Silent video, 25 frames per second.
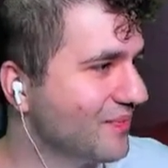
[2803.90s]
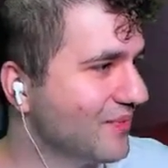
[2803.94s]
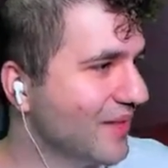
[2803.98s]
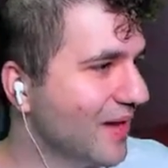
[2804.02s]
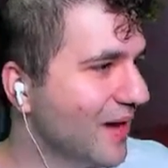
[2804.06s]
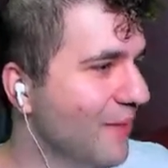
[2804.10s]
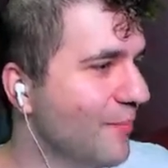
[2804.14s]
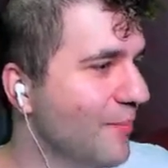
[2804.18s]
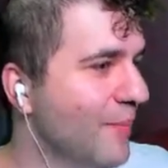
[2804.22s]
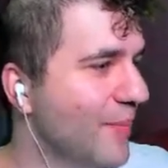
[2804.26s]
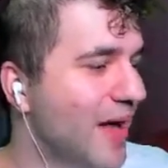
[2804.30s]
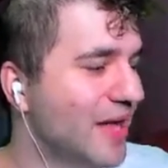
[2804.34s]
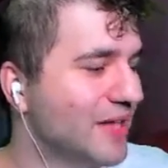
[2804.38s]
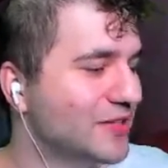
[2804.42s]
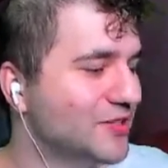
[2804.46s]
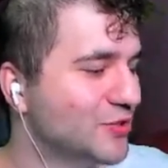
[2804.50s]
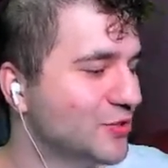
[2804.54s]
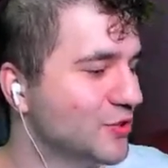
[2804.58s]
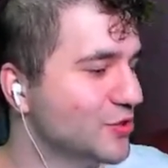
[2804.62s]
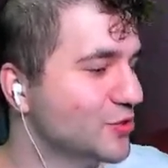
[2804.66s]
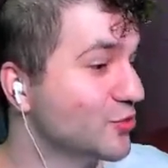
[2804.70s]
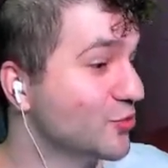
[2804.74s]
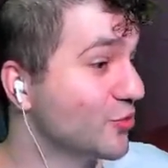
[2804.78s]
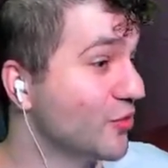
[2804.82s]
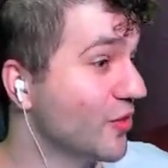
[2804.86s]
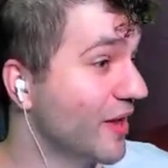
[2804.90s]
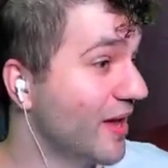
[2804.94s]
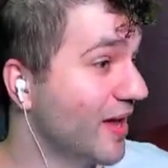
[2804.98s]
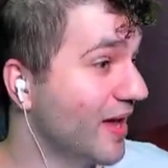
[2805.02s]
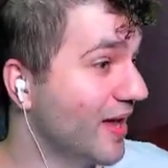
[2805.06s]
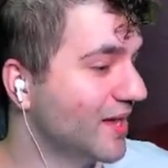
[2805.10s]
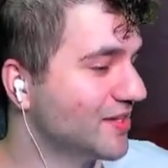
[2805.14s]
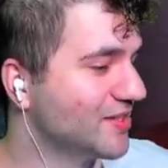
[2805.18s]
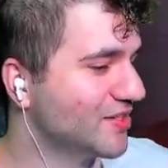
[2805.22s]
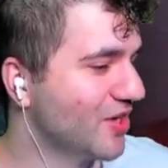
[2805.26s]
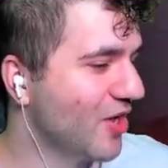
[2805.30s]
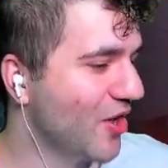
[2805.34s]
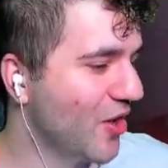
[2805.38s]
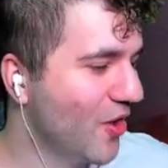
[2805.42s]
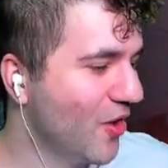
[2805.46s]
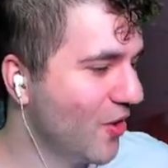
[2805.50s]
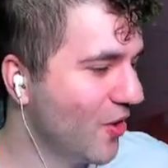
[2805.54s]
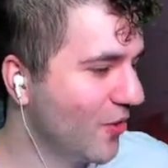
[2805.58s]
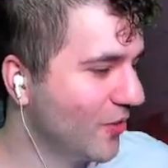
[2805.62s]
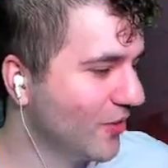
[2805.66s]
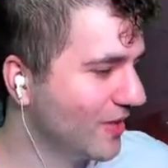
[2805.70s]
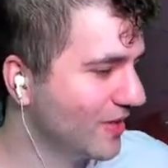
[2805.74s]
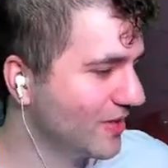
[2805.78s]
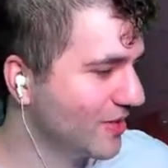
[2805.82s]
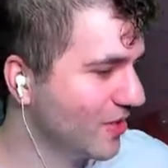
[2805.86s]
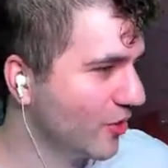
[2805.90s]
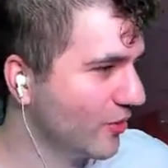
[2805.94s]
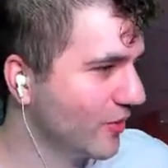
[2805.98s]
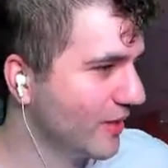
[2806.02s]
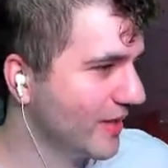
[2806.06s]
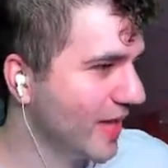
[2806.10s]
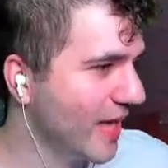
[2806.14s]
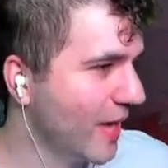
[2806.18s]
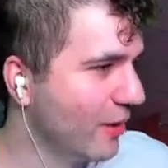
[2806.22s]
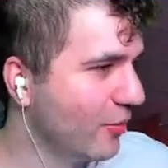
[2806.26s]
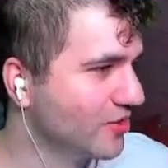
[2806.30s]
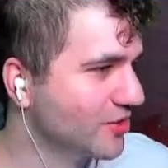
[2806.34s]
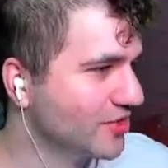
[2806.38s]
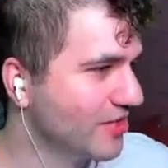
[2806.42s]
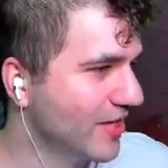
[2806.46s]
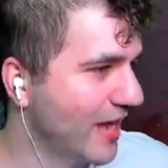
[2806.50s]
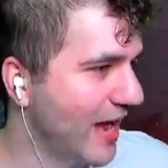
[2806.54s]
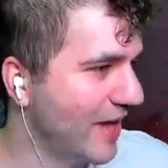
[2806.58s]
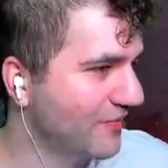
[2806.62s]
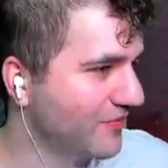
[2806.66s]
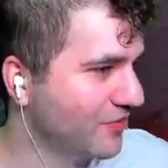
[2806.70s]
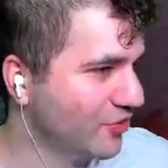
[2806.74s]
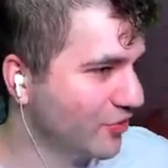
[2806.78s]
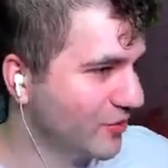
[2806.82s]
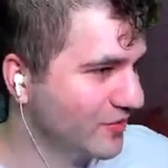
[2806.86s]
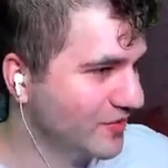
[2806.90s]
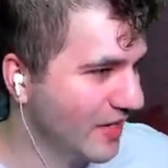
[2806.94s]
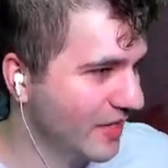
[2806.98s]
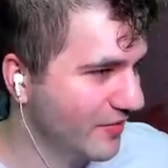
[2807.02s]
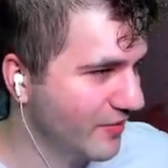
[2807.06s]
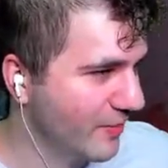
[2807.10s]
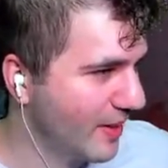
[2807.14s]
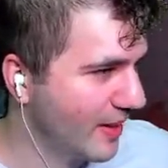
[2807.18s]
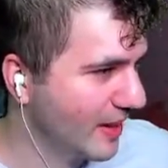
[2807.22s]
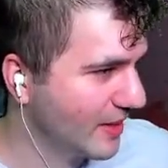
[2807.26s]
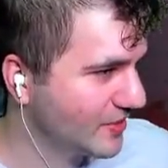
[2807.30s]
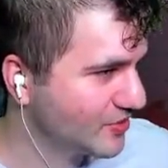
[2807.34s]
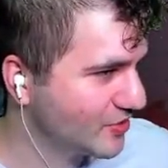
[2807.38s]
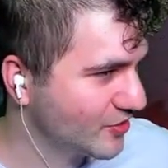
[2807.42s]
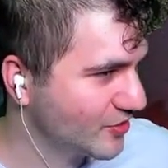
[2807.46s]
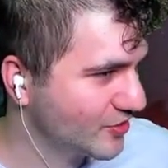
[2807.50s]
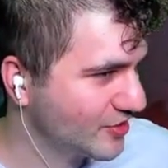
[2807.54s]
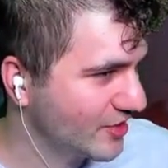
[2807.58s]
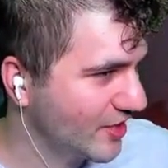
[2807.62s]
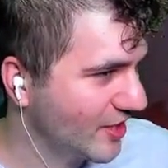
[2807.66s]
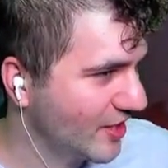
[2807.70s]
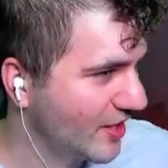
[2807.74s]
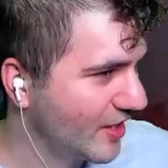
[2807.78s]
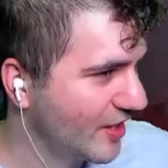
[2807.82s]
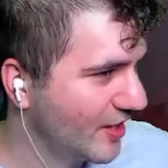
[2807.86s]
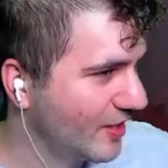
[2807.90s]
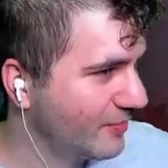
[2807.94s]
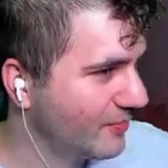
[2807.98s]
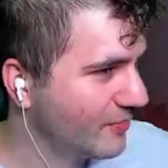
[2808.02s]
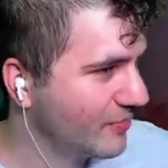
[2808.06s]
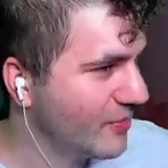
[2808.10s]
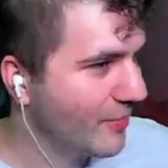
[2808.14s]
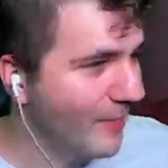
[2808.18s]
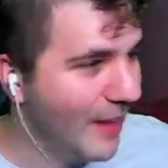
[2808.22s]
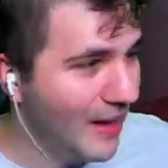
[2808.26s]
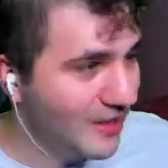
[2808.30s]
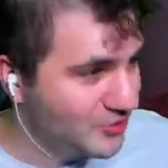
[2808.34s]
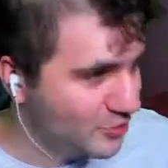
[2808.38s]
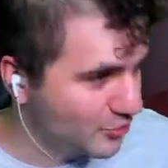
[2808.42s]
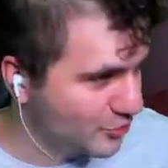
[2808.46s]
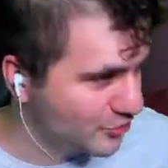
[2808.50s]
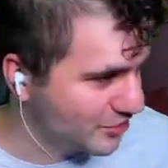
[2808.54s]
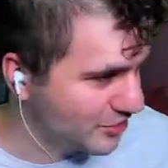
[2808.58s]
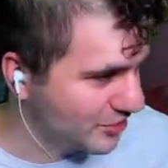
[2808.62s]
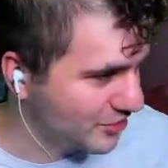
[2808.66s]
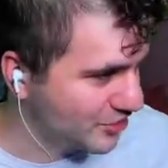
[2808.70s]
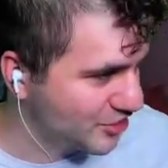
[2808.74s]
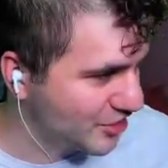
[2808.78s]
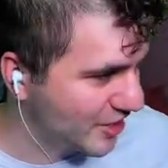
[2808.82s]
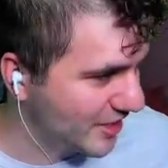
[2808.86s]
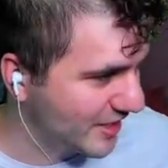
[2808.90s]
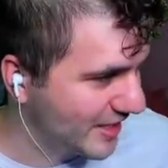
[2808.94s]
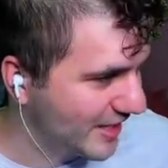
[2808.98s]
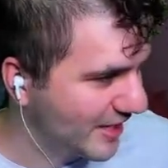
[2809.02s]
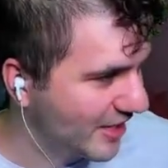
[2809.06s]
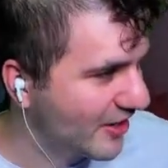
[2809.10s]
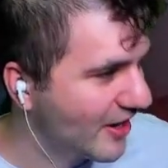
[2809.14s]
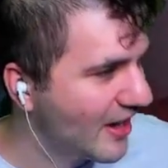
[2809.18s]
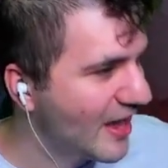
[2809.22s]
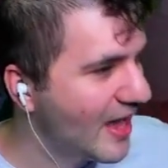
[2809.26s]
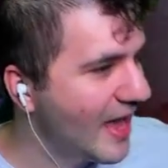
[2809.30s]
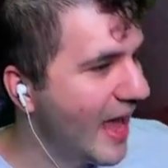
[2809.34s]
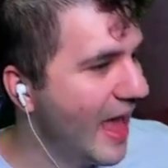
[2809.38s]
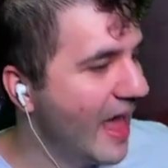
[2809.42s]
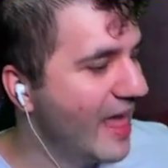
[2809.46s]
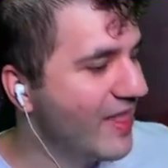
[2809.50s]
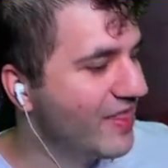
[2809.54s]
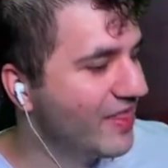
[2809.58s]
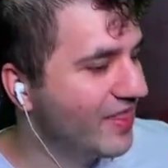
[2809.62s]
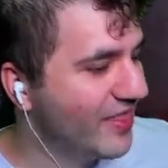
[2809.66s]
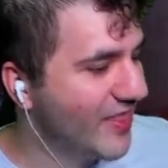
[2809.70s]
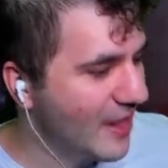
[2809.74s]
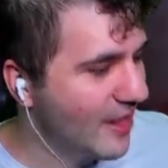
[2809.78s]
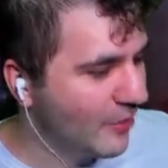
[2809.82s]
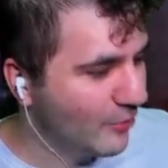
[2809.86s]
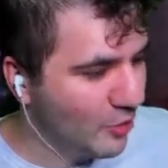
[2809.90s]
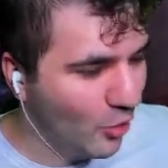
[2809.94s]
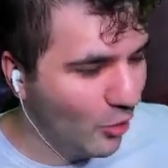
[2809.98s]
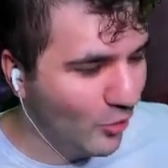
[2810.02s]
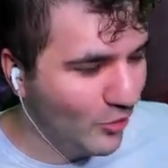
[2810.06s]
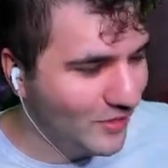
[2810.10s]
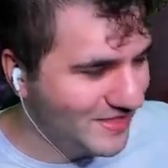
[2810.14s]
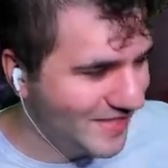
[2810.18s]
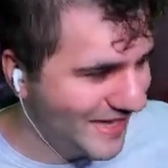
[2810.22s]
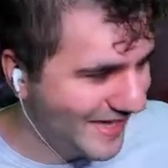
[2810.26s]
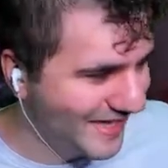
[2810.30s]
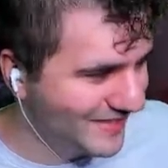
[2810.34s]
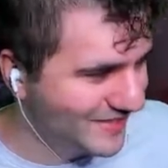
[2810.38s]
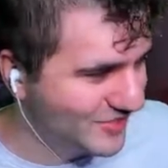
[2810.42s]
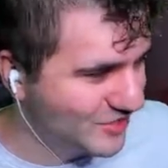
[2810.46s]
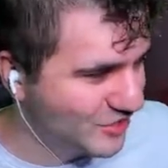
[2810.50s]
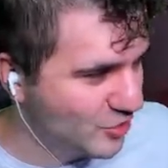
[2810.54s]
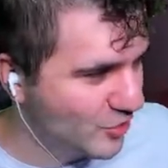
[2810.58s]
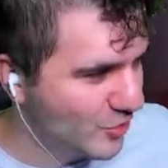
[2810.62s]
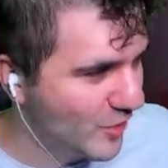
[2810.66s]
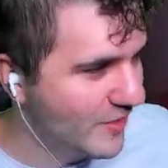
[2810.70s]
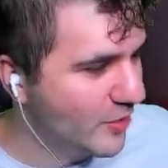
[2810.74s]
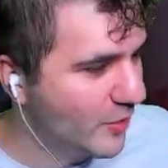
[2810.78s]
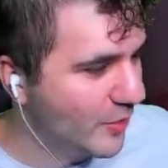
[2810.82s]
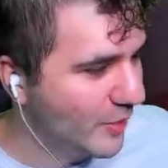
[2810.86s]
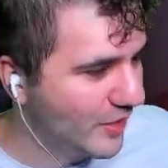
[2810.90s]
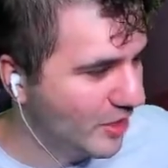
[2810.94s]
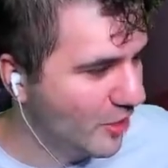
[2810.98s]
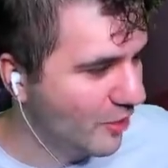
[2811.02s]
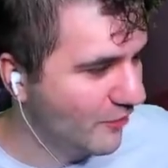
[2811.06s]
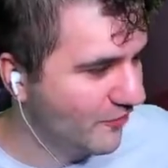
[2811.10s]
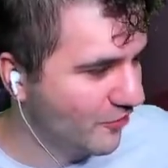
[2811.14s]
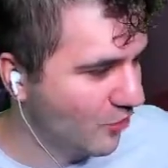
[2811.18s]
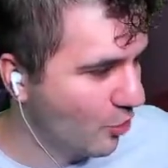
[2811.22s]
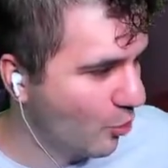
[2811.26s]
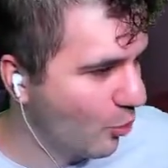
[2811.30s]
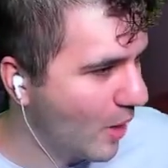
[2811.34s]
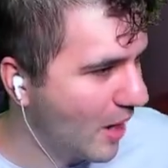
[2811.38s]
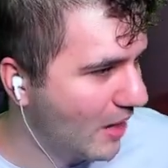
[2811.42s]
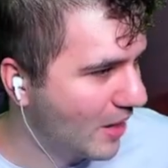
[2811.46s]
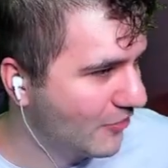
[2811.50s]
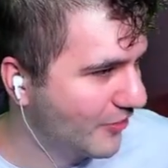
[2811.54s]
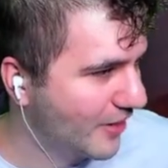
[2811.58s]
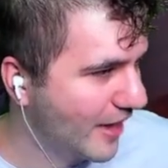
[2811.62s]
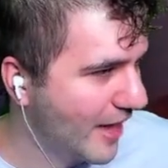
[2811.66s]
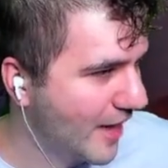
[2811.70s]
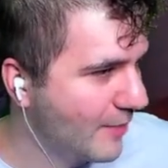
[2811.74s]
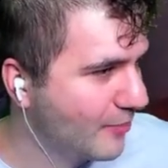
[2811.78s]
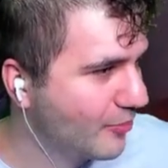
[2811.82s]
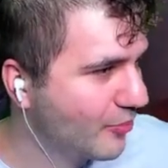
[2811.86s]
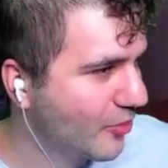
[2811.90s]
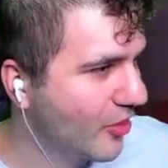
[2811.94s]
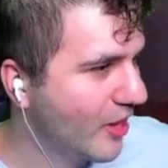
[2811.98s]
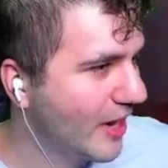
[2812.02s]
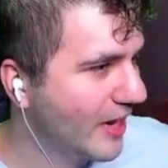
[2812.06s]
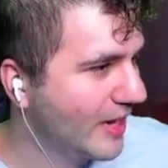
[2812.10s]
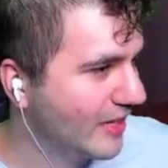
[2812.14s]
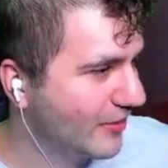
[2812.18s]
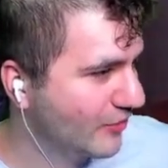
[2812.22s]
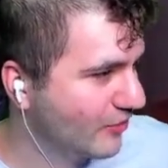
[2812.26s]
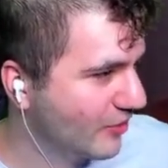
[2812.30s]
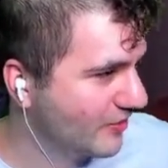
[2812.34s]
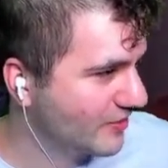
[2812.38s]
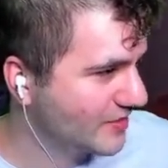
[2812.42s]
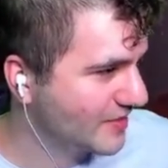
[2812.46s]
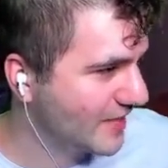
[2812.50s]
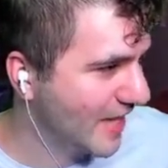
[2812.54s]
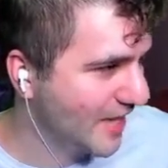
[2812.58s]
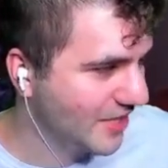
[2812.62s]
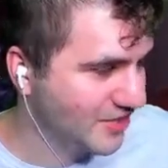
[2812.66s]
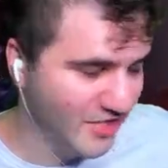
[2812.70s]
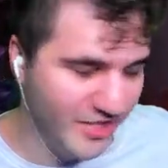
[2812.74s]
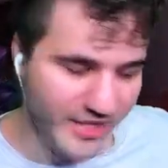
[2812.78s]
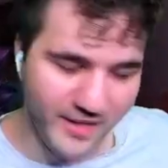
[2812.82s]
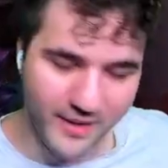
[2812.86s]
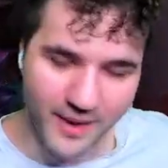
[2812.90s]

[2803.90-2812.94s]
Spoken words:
Monsters Rage. Okie dokie. Yeah, we're just going to have to do this on the monsters. The monstrous little chick here. And then we're only taking 2, and then we can go for the Wandering Emperor and get rid of this etching.